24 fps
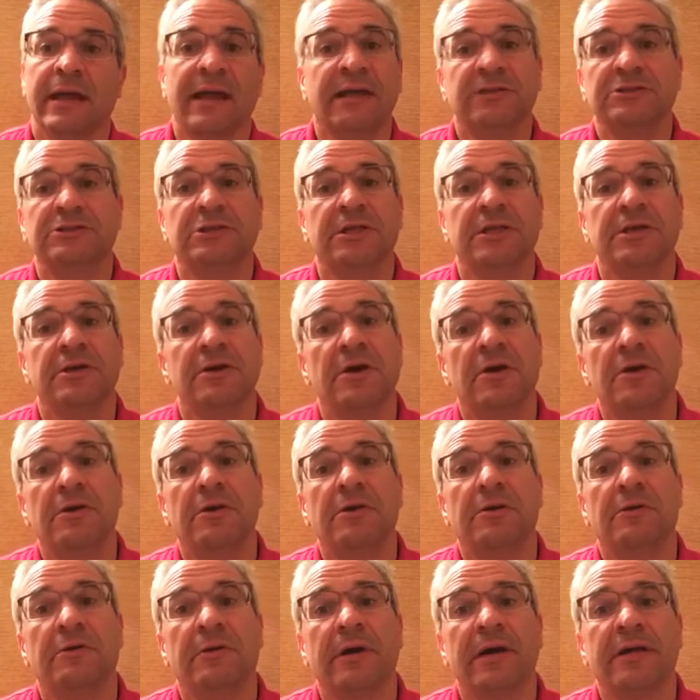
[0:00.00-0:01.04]
Actually,
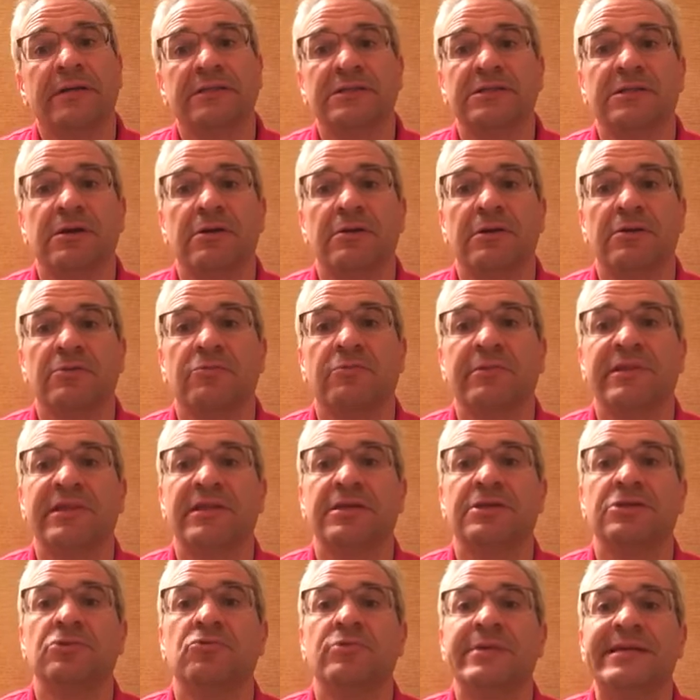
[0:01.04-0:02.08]
no, I started with
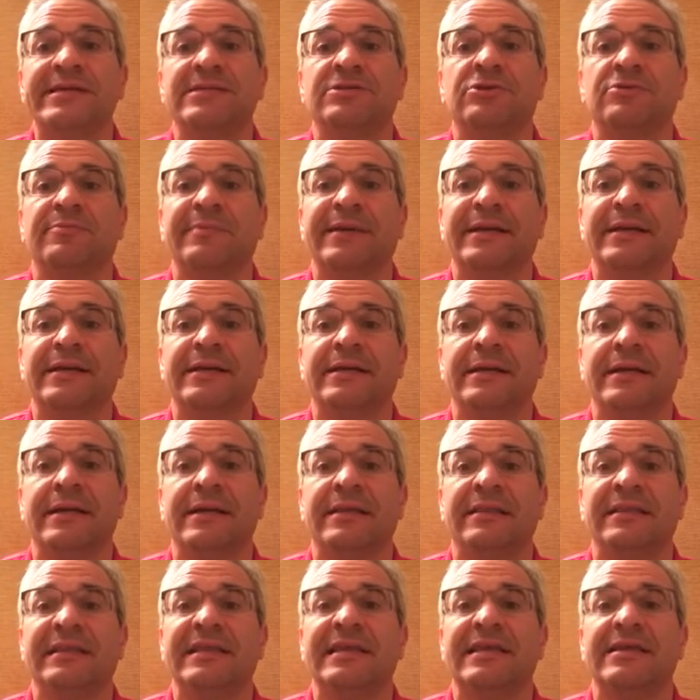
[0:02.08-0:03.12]
a Tweezerman,
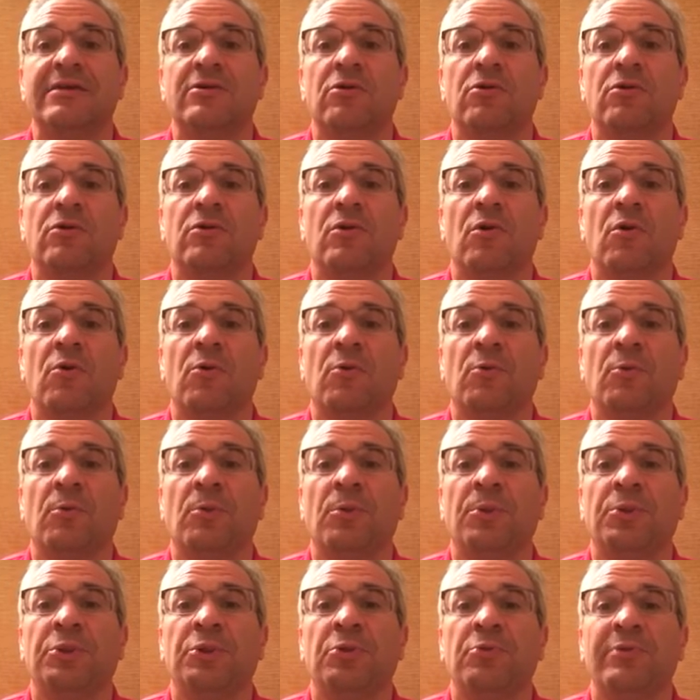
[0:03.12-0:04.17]
the
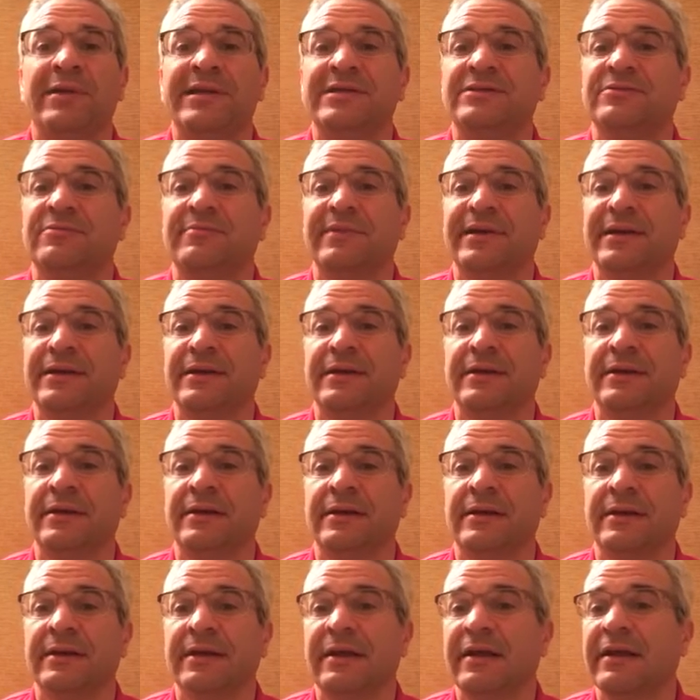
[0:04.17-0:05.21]
old Tweezerman.
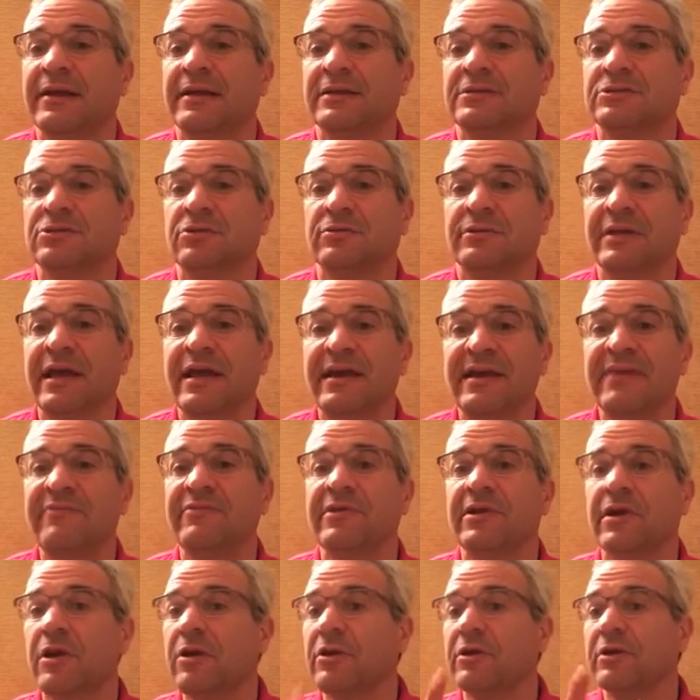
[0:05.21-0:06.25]
Yeah, so not
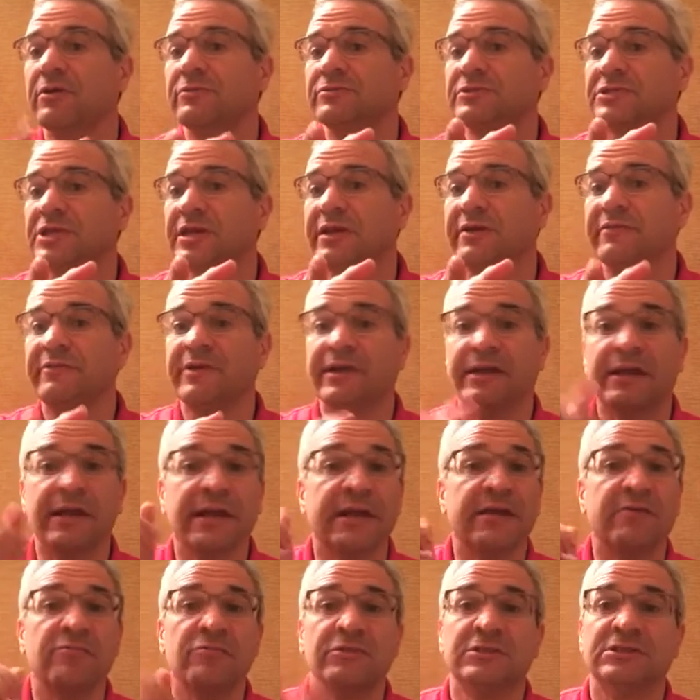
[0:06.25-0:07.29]
even Art of Shaving.
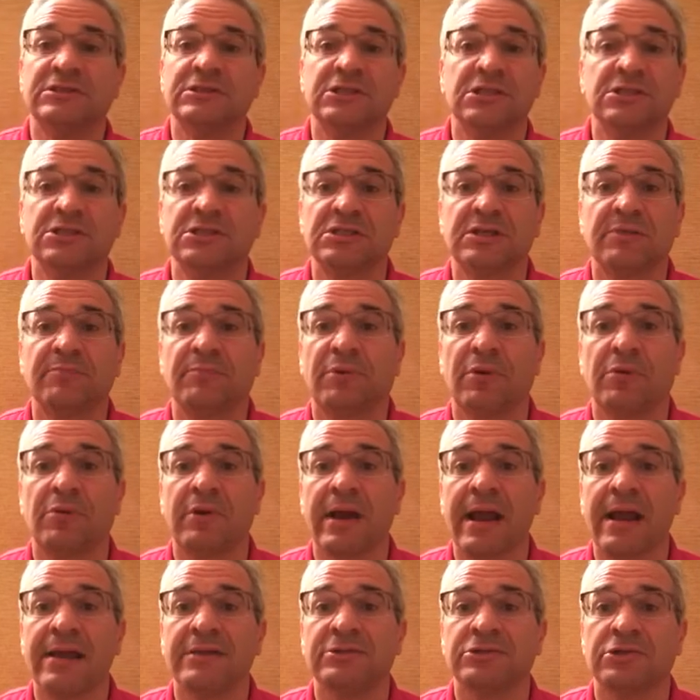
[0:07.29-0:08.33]
It was just the
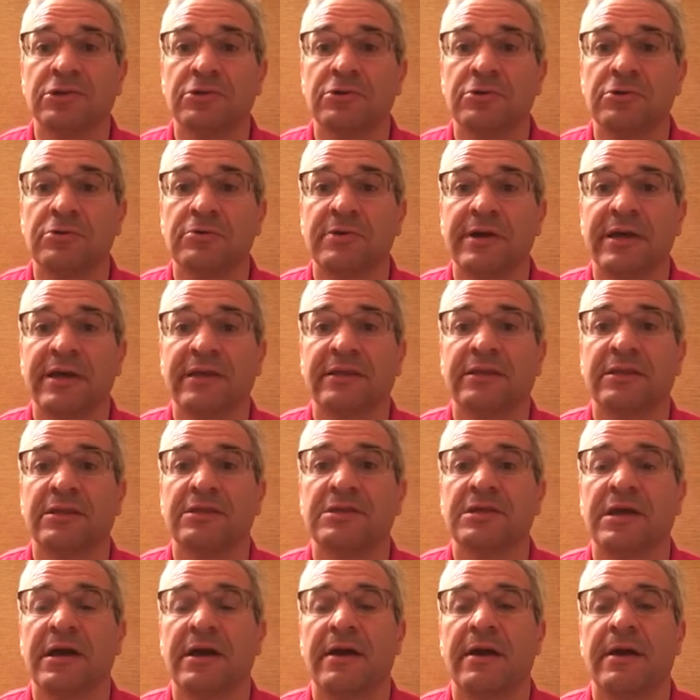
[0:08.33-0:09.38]
Perazzo at the
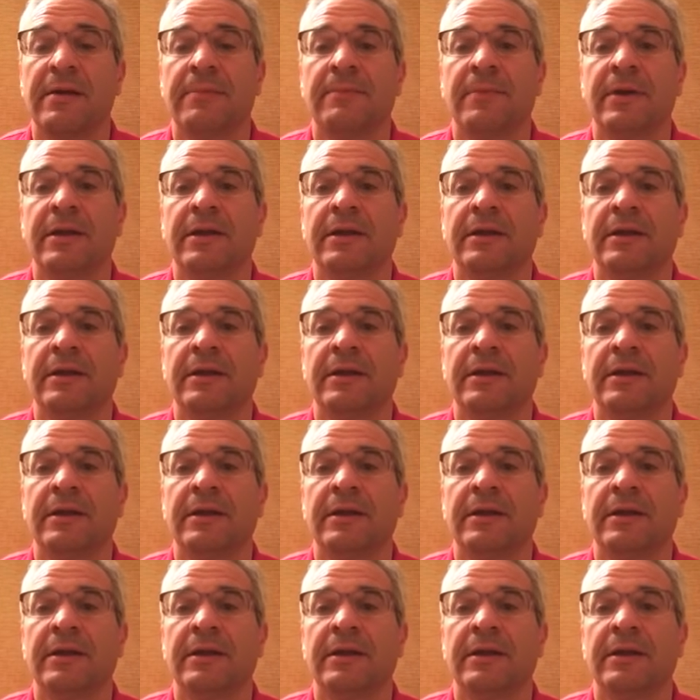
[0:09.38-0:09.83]
time.